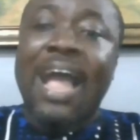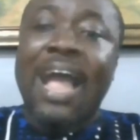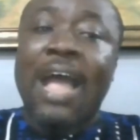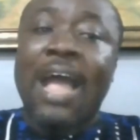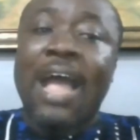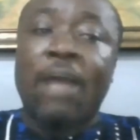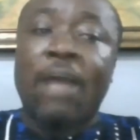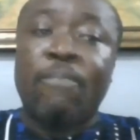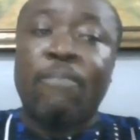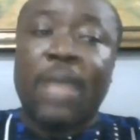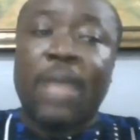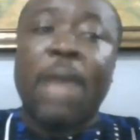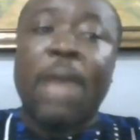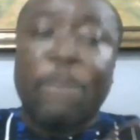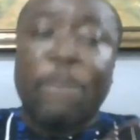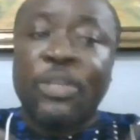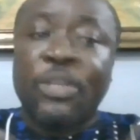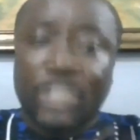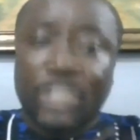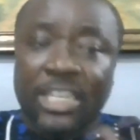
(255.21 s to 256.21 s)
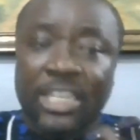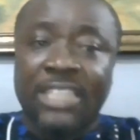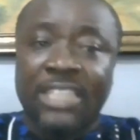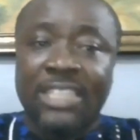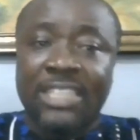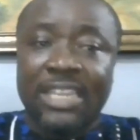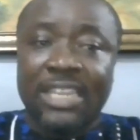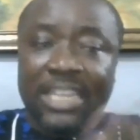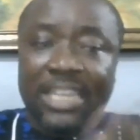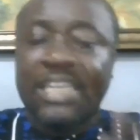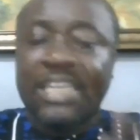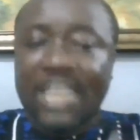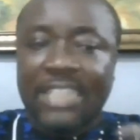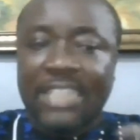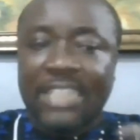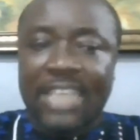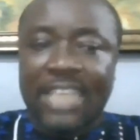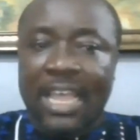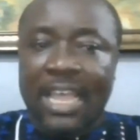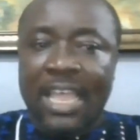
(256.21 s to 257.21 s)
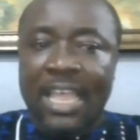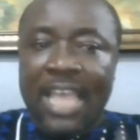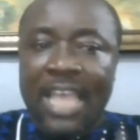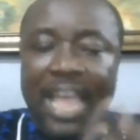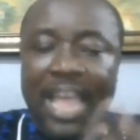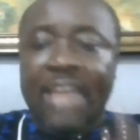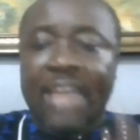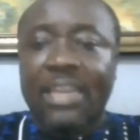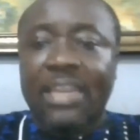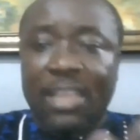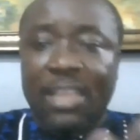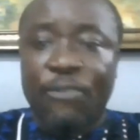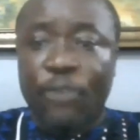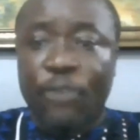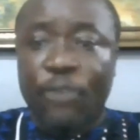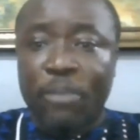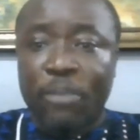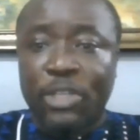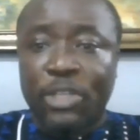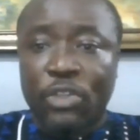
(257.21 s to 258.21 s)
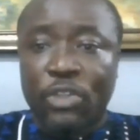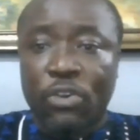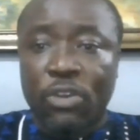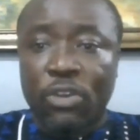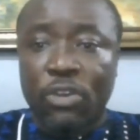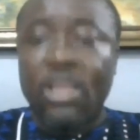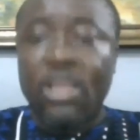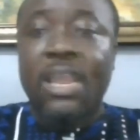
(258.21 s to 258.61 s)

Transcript: um, appreciate the data and the information